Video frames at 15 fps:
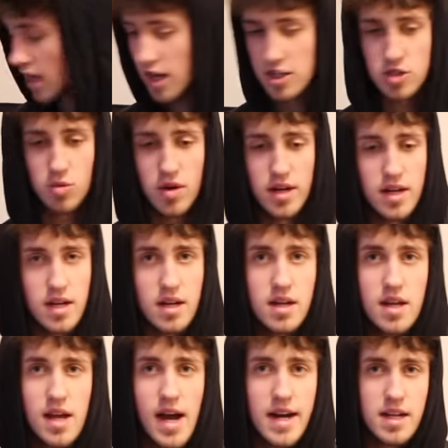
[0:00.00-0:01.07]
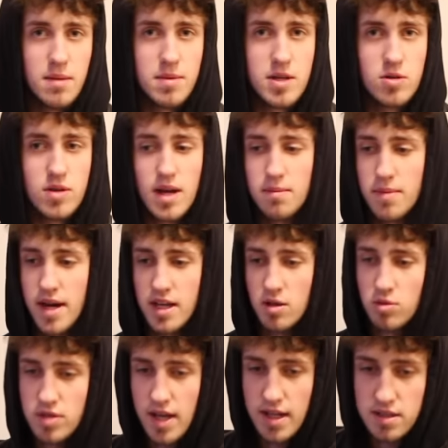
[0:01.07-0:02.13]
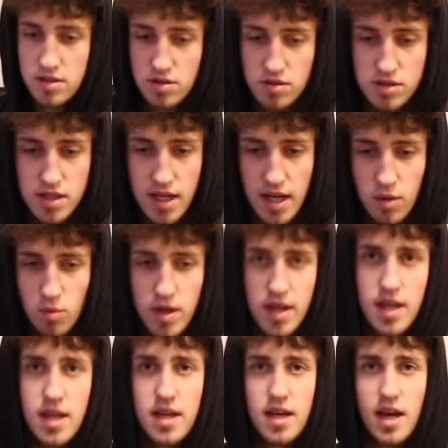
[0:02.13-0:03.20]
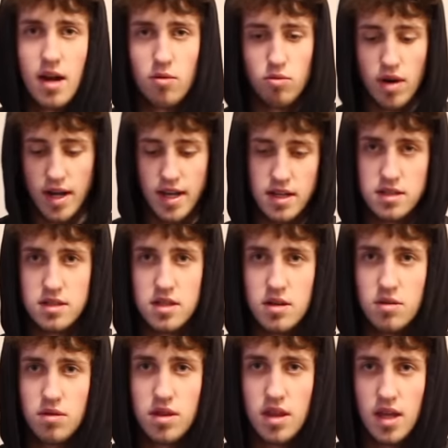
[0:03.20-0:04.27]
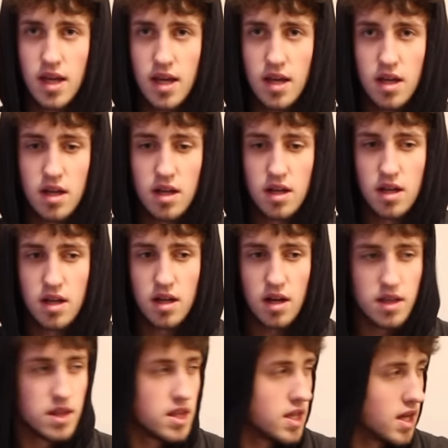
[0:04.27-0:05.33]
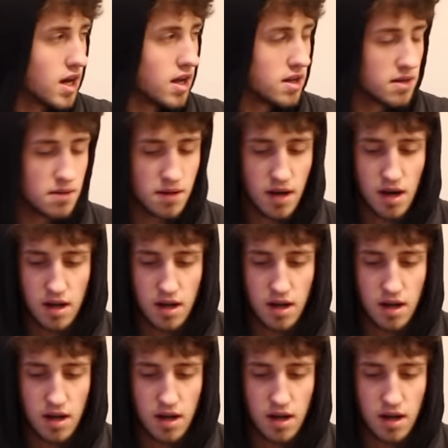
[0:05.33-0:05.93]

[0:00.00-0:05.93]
I just wanted to, and let me go get my utensils, and we can get right into the unboxing.